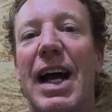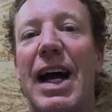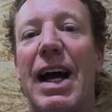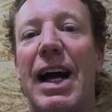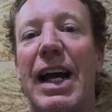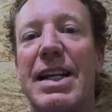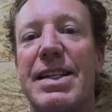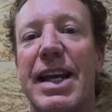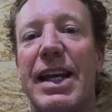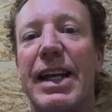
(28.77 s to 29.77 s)
And
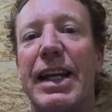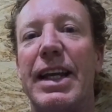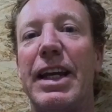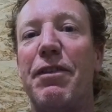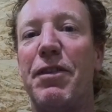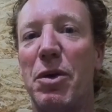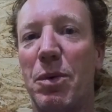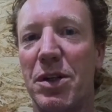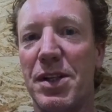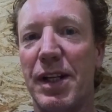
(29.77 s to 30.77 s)
secondly, if you're
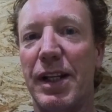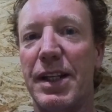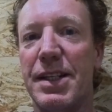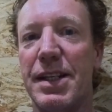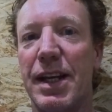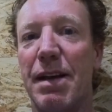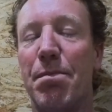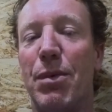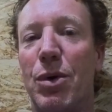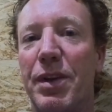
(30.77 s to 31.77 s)
watching this,
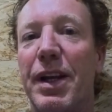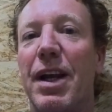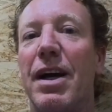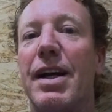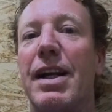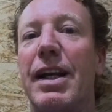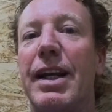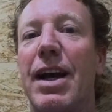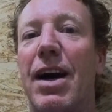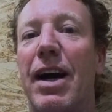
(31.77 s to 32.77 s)
more than
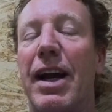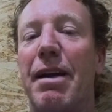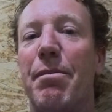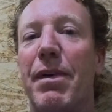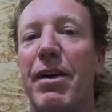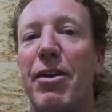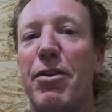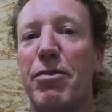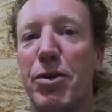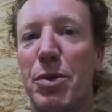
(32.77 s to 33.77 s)
likely I am
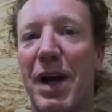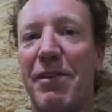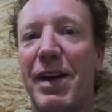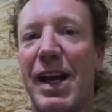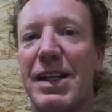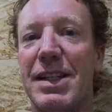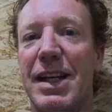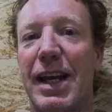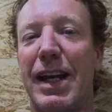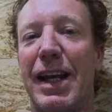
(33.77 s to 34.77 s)
through
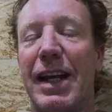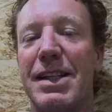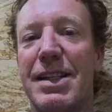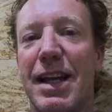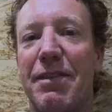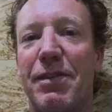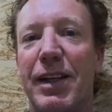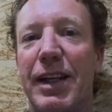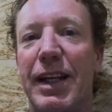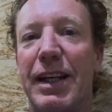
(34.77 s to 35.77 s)
Afghanistan and
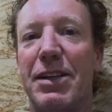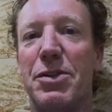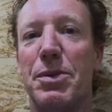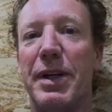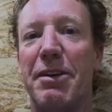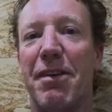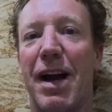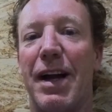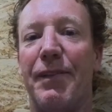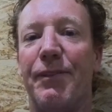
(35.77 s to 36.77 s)
safely into
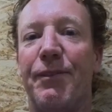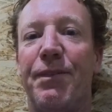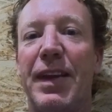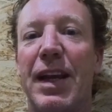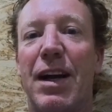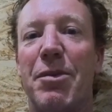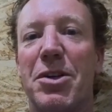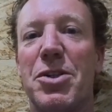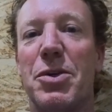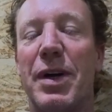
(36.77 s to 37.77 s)
Iran. I'm
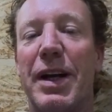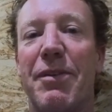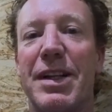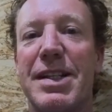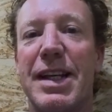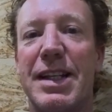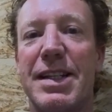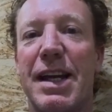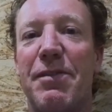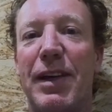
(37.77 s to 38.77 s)
not sure anyone said
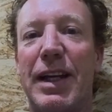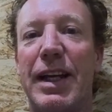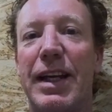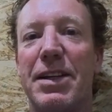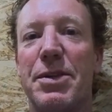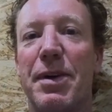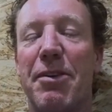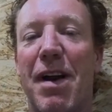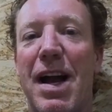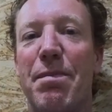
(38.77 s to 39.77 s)
safely into
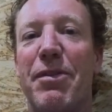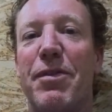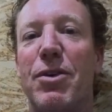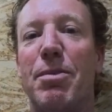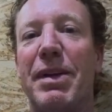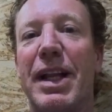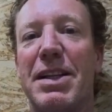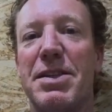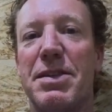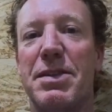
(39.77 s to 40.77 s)
Iran before, but
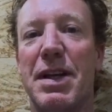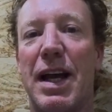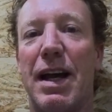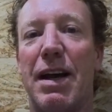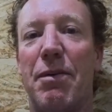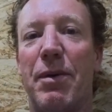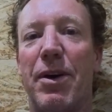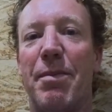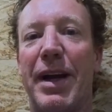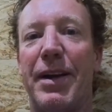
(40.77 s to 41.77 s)
that's
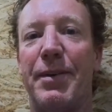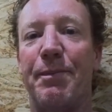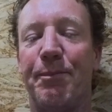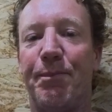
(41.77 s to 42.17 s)
where I'm headed.